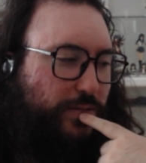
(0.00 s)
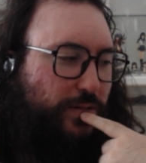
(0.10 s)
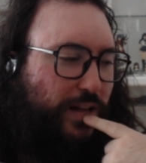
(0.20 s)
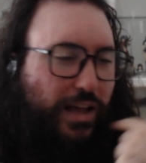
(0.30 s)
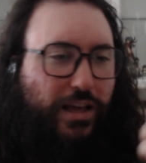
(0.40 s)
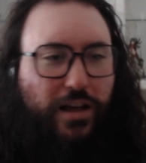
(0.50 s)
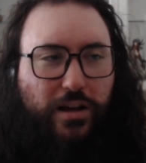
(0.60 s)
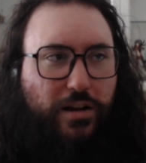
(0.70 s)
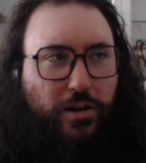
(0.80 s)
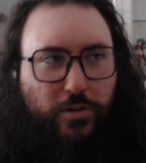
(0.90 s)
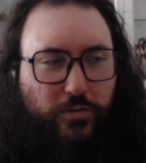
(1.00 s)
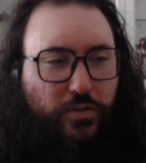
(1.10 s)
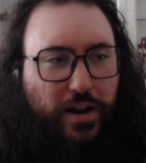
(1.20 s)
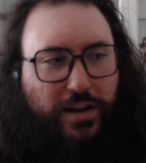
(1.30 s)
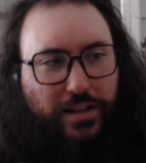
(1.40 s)
are you
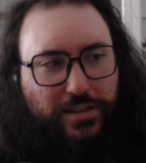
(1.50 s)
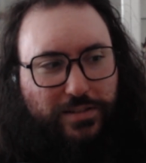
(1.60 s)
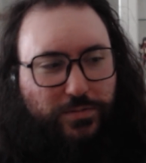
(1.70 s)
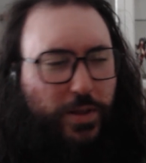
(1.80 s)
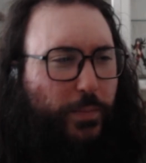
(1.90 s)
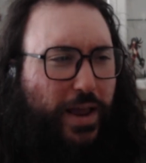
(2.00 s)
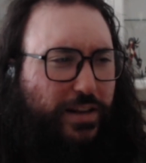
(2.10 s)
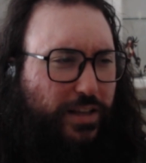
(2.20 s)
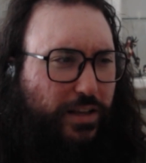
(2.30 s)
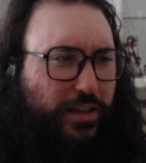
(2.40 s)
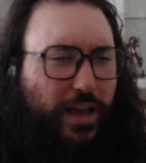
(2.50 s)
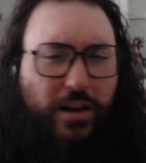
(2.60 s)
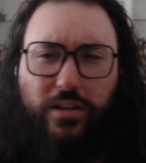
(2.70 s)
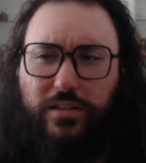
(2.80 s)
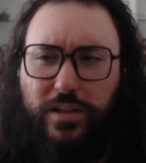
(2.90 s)
afraid that the paint gonna get
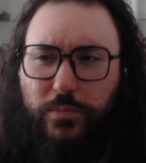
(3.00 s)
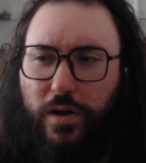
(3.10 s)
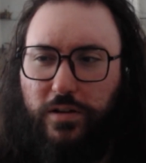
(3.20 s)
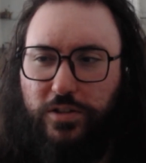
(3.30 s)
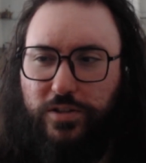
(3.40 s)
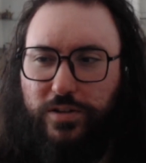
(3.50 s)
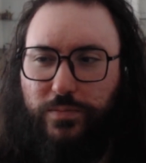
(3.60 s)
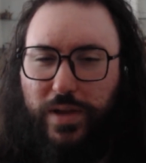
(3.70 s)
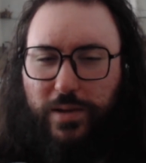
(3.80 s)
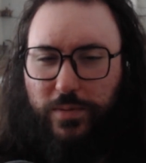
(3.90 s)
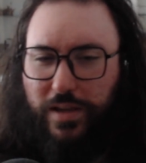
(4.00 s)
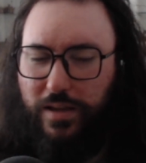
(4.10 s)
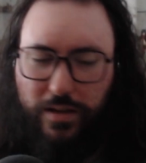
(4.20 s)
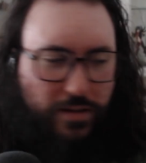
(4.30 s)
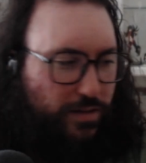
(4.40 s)
on the monitor?
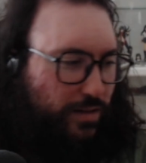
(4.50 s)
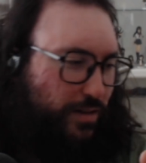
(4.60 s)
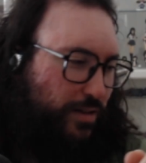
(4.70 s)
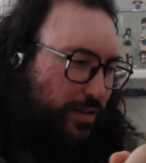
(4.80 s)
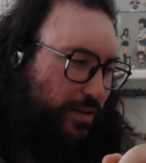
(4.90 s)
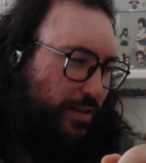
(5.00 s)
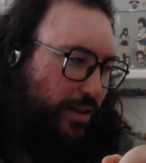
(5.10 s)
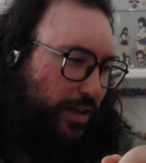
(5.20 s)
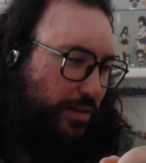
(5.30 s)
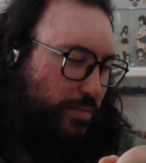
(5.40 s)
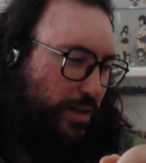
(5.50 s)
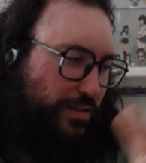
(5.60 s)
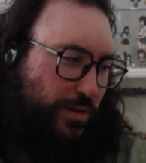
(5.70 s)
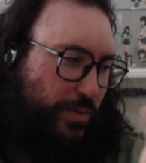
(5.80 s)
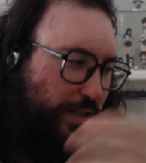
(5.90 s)
Maybe.
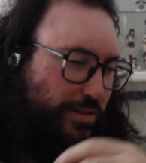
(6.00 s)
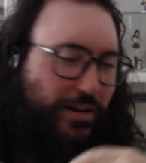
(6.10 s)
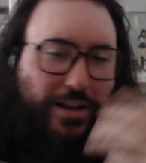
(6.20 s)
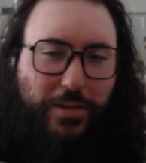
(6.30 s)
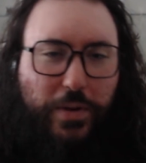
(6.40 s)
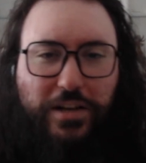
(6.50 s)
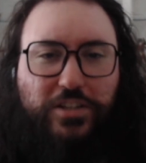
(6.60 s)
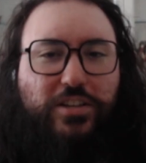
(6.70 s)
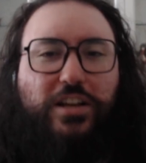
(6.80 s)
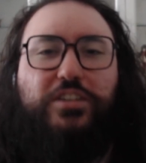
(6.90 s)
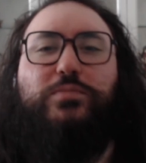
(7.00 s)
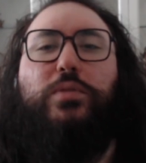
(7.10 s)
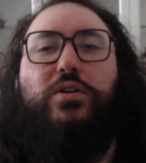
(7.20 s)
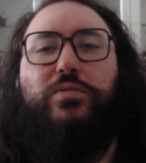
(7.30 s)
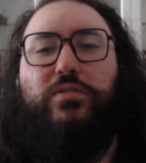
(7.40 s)
But, I mean, it's not like the paint is just gonna
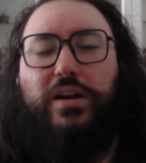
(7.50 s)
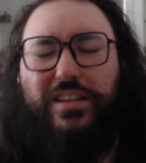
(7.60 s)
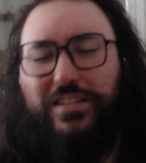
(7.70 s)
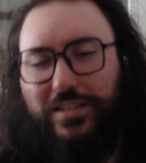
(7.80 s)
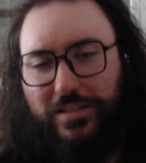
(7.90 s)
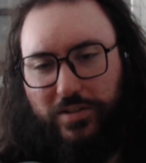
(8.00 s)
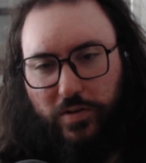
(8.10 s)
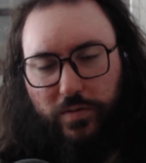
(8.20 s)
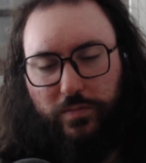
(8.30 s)
explode, right? So...